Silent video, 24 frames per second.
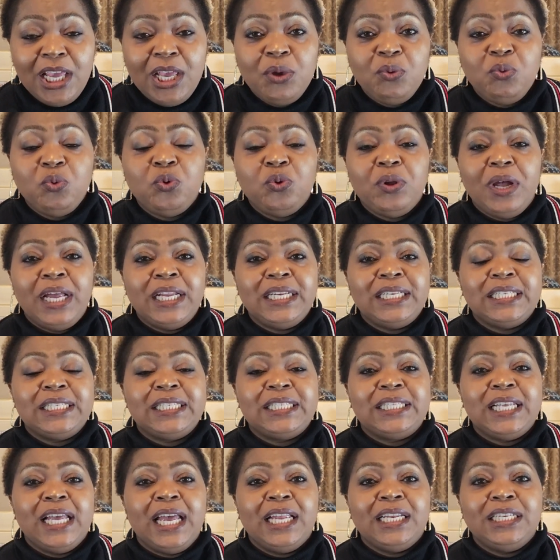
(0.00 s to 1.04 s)
will
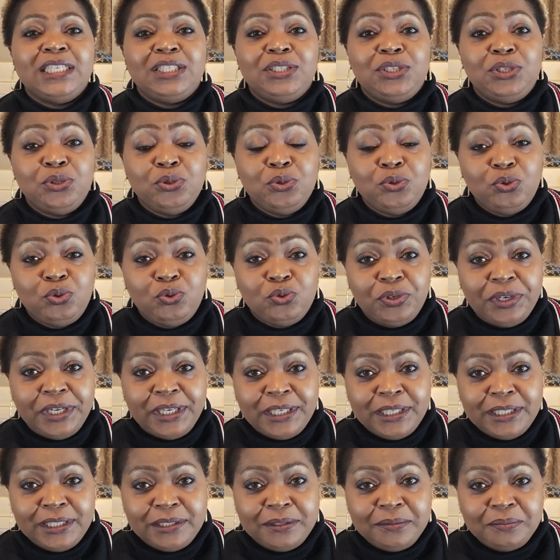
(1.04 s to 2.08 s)
understand children.